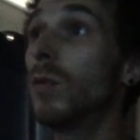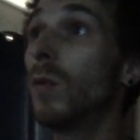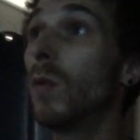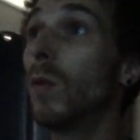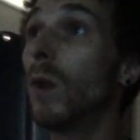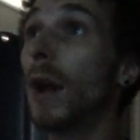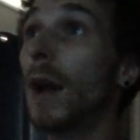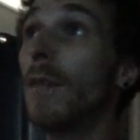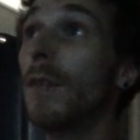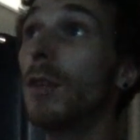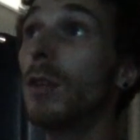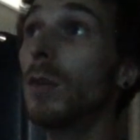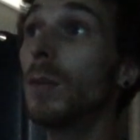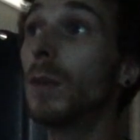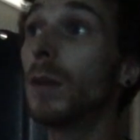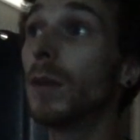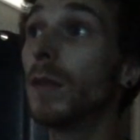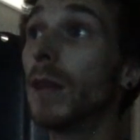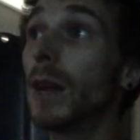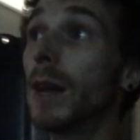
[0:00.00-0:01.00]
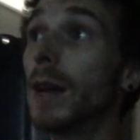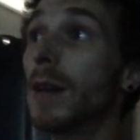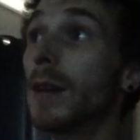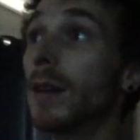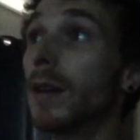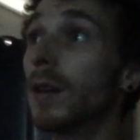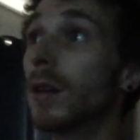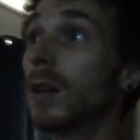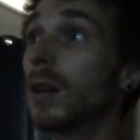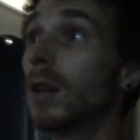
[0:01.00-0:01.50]
after you build that,
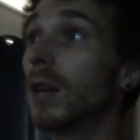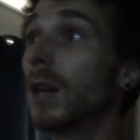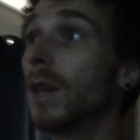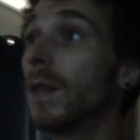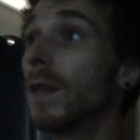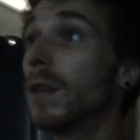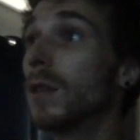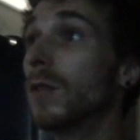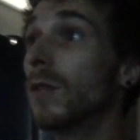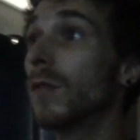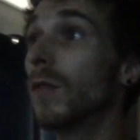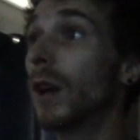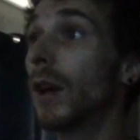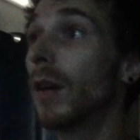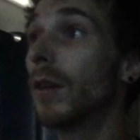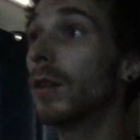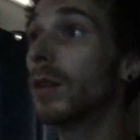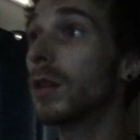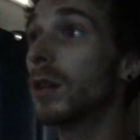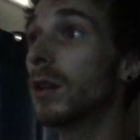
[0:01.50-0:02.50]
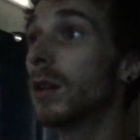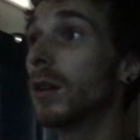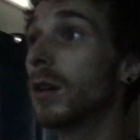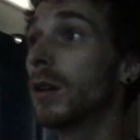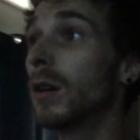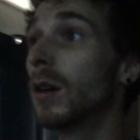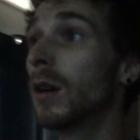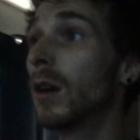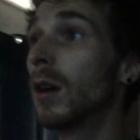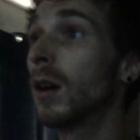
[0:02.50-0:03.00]
in this file here,
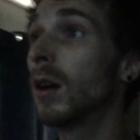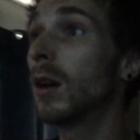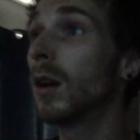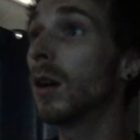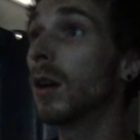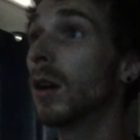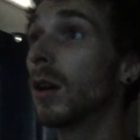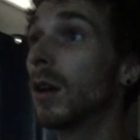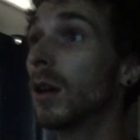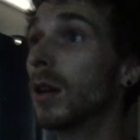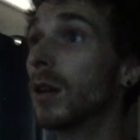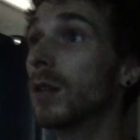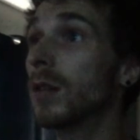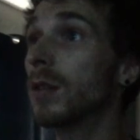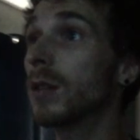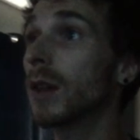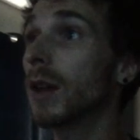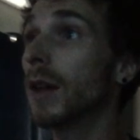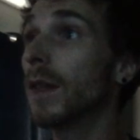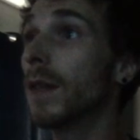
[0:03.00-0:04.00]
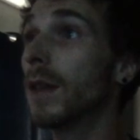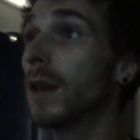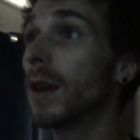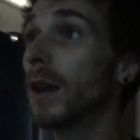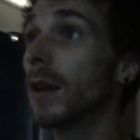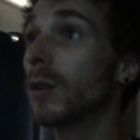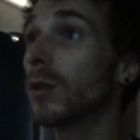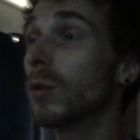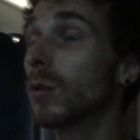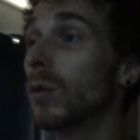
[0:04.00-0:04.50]
inside the
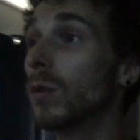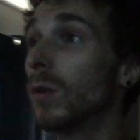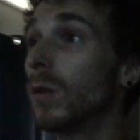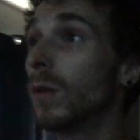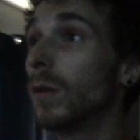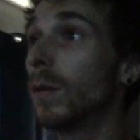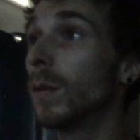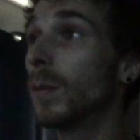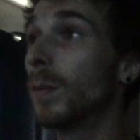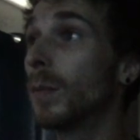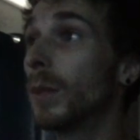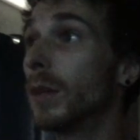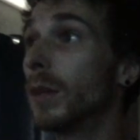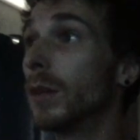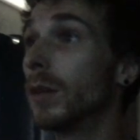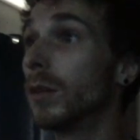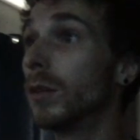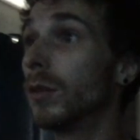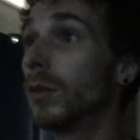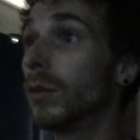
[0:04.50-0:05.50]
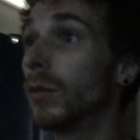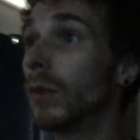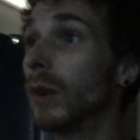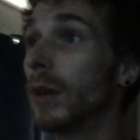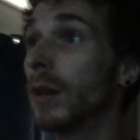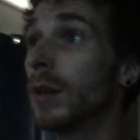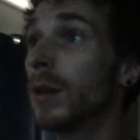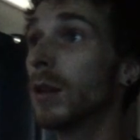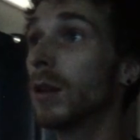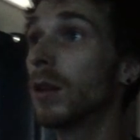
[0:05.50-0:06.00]
actual build,
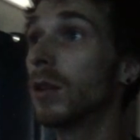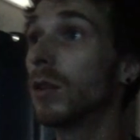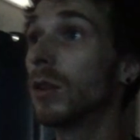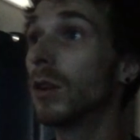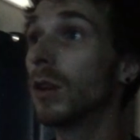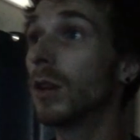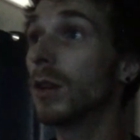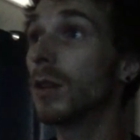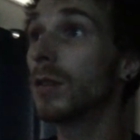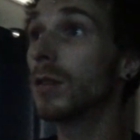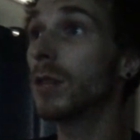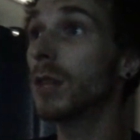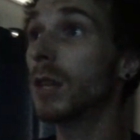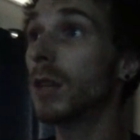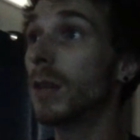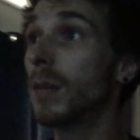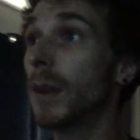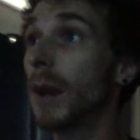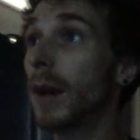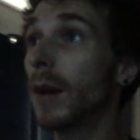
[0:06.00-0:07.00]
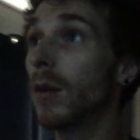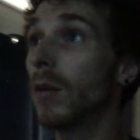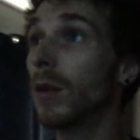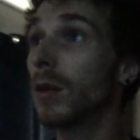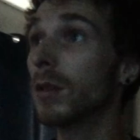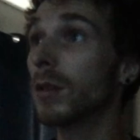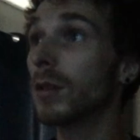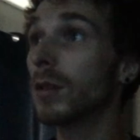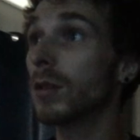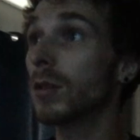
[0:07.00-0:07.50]
right, you're going to see the
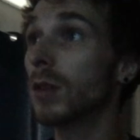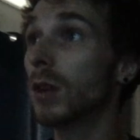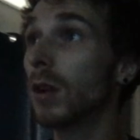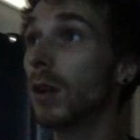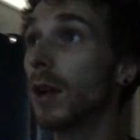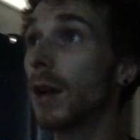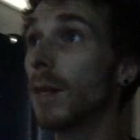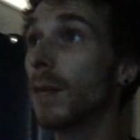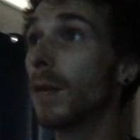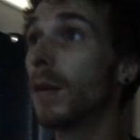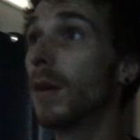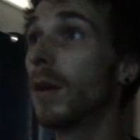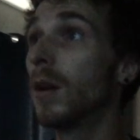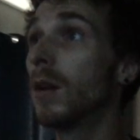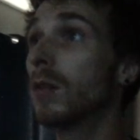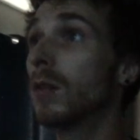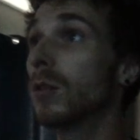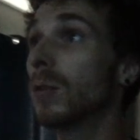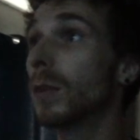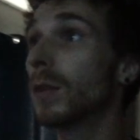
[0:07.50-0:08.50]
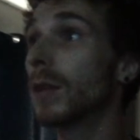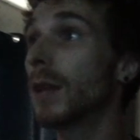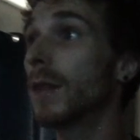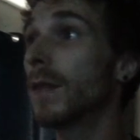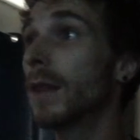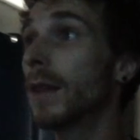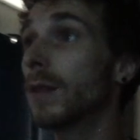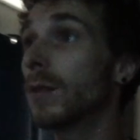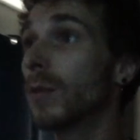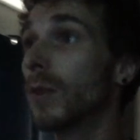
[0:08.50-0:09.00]
macOS install app. So pretend
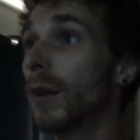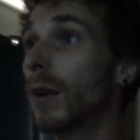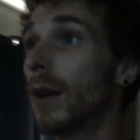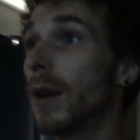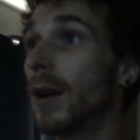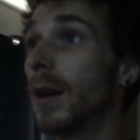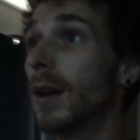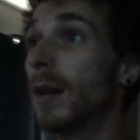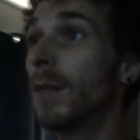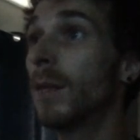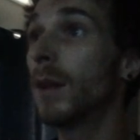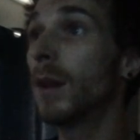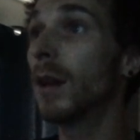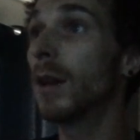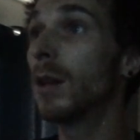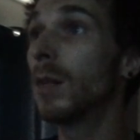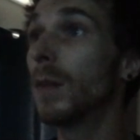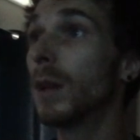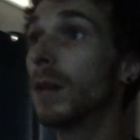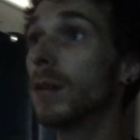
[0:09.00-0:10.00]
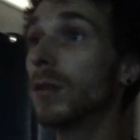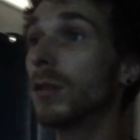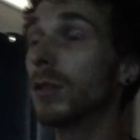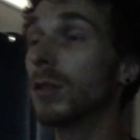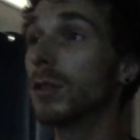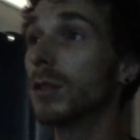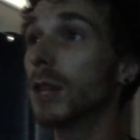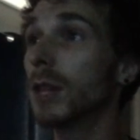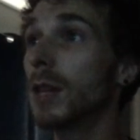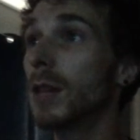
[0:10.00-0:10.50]
that's where I am, and you basically
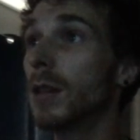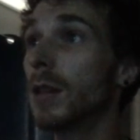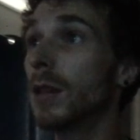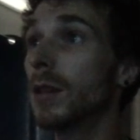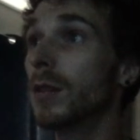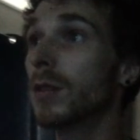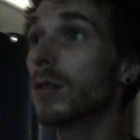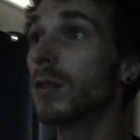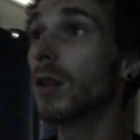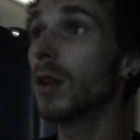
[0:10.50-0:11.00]
just take this,